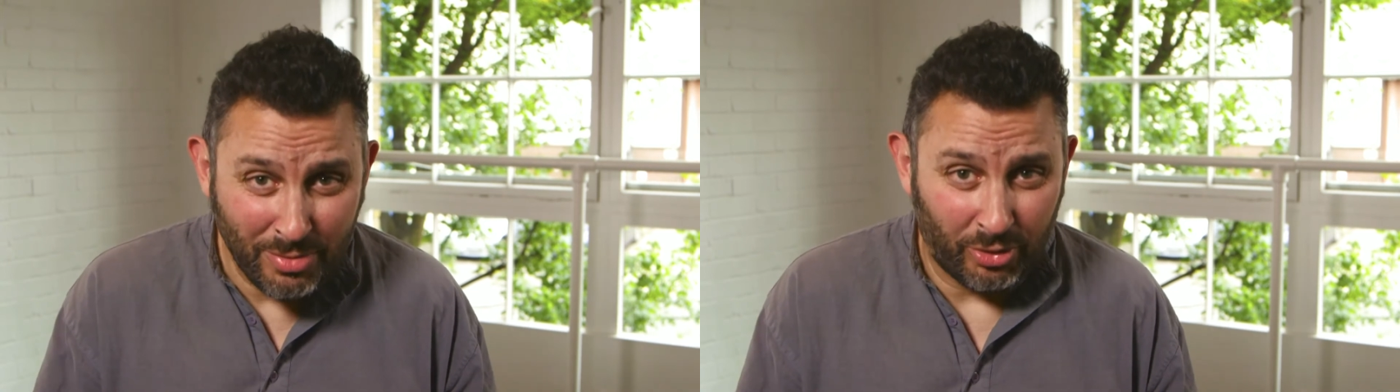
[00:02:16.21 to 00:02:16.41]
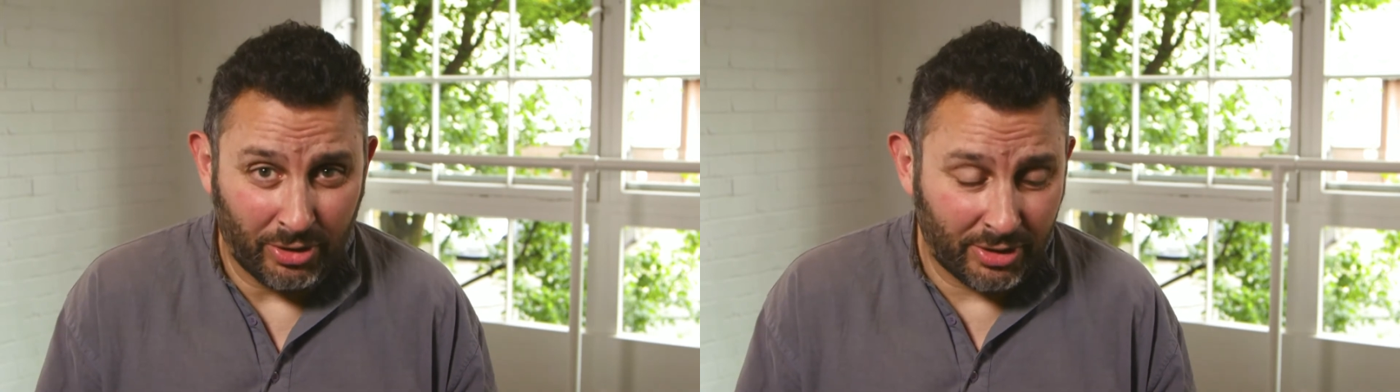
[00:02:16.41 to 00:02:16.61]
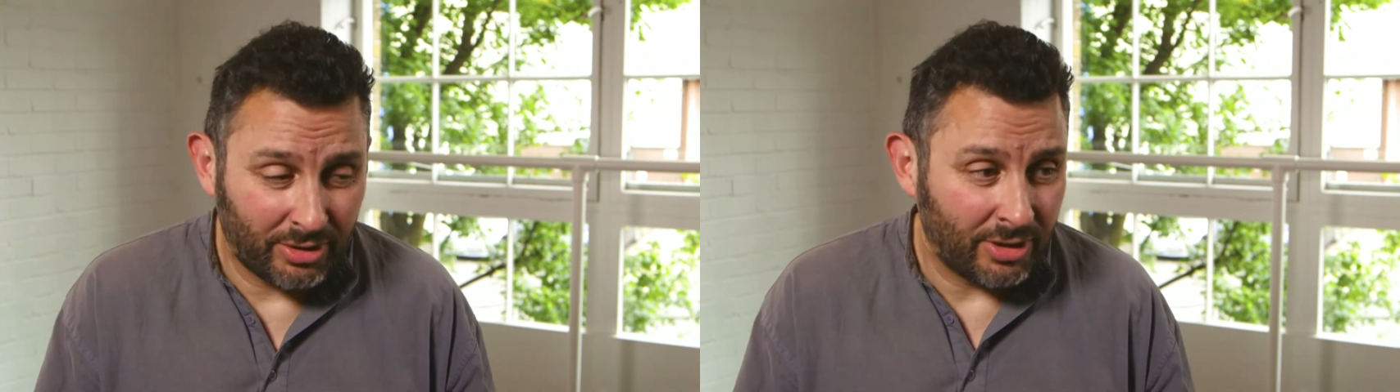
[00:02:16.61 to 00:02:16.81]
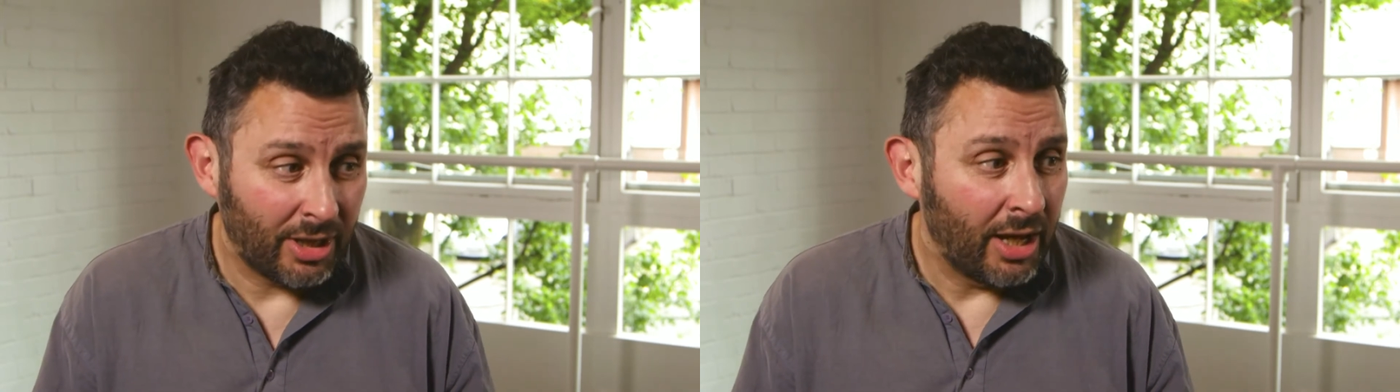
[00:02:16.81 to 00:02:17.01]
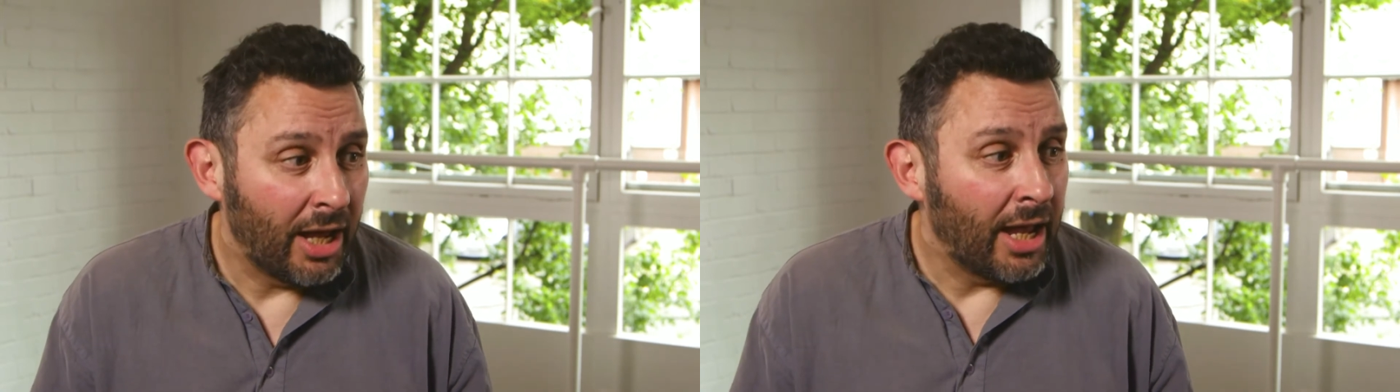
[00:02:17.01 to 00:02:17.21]
books.
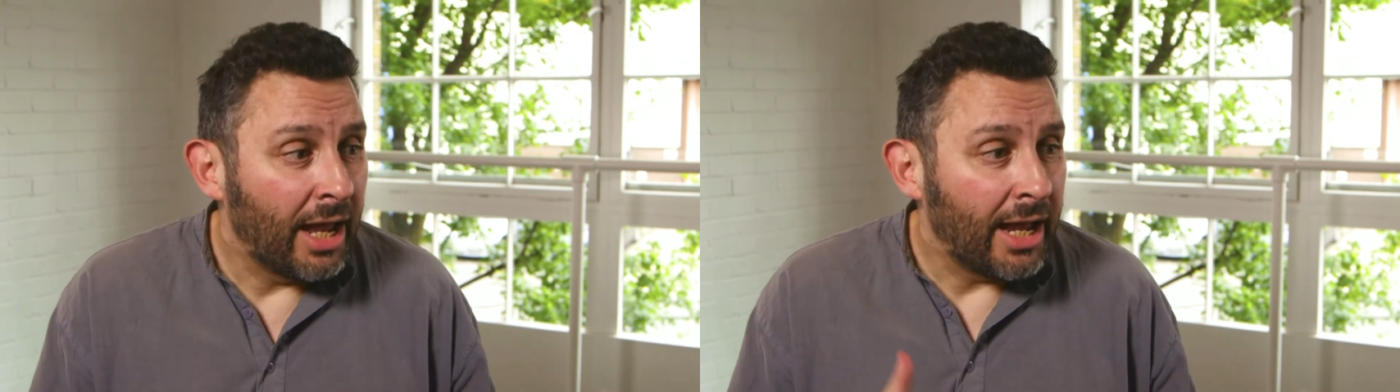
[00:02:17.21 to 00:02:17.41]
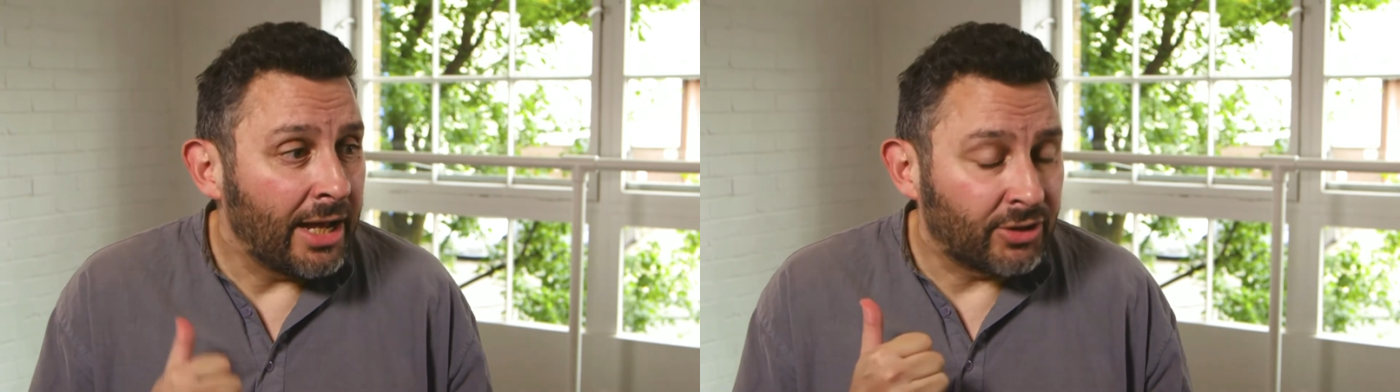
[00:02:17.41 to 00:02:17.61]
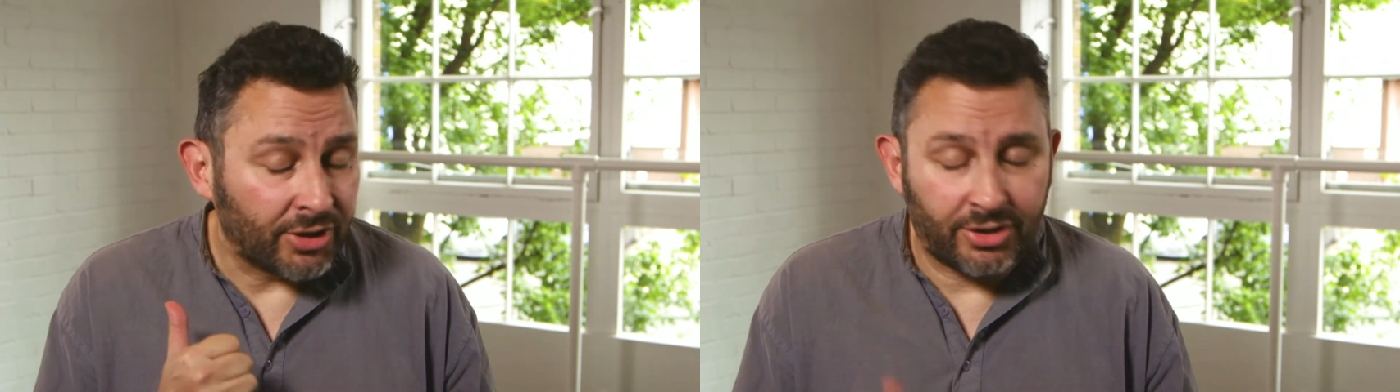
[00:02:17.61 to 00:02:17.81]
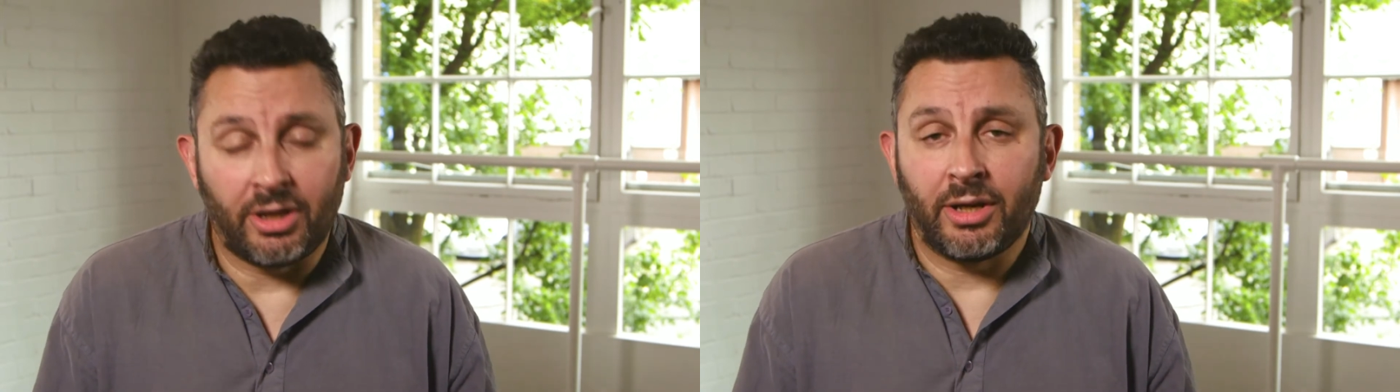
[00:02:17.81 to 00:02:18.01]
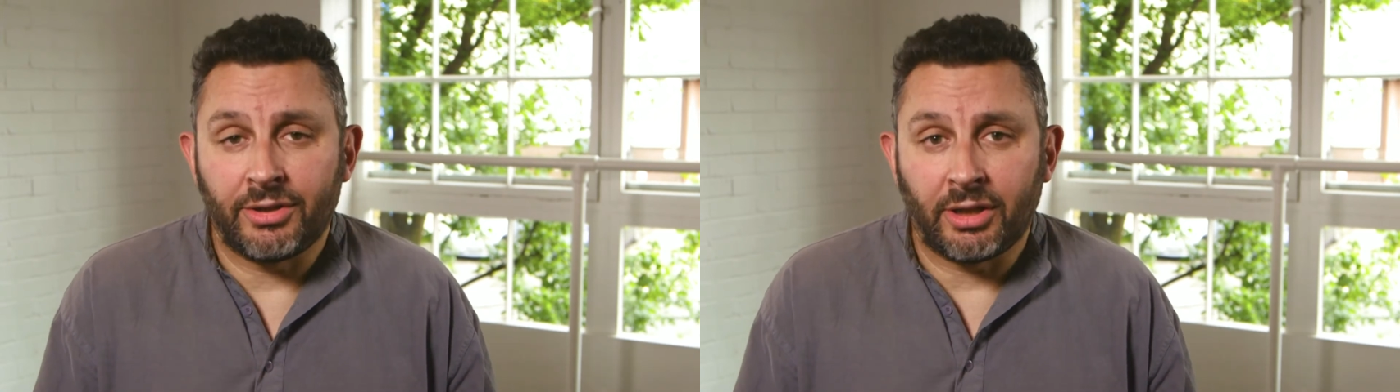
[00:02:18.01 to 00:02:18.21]
It's a
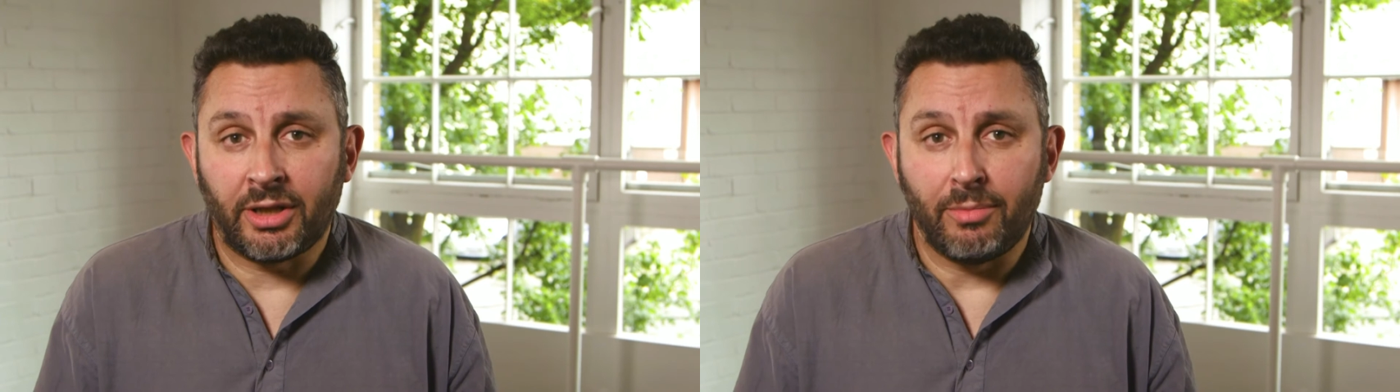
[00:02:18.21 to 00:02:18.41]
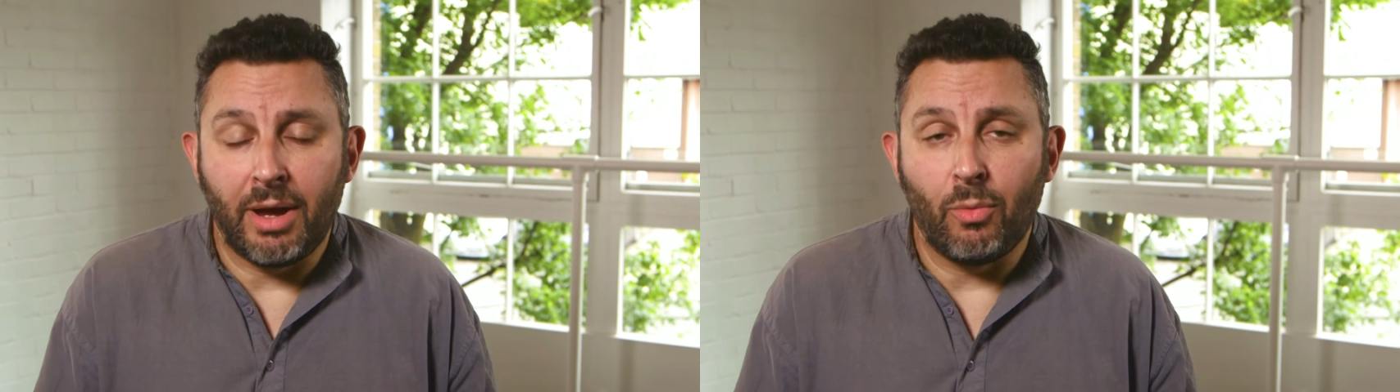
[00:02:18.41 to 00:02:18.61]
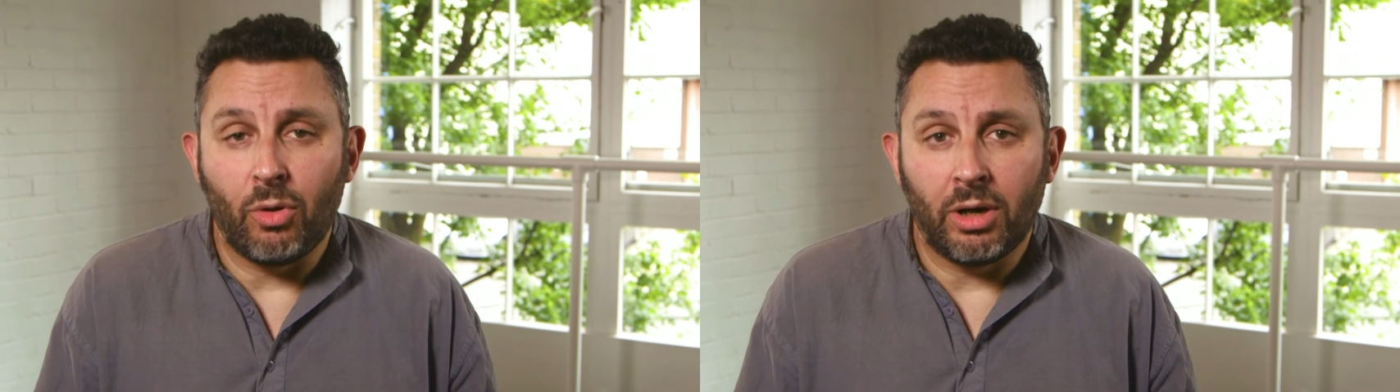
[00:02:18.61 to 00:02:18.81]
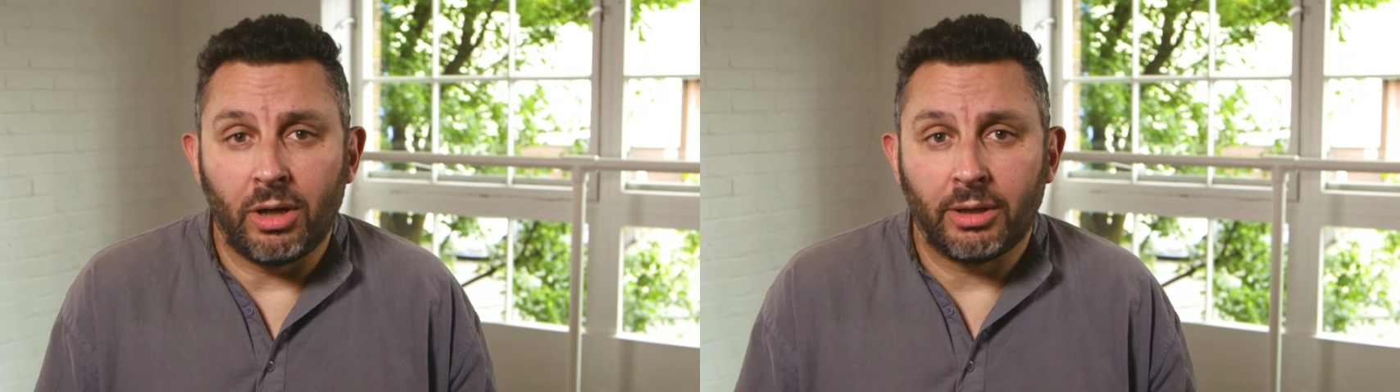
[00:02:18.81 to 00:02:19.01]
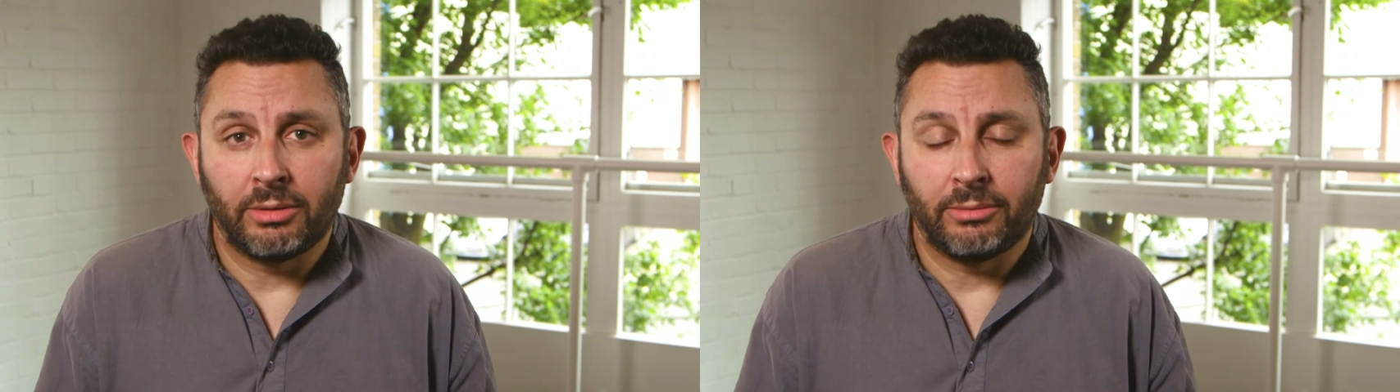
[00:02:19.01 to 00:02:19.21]
star-studded memoir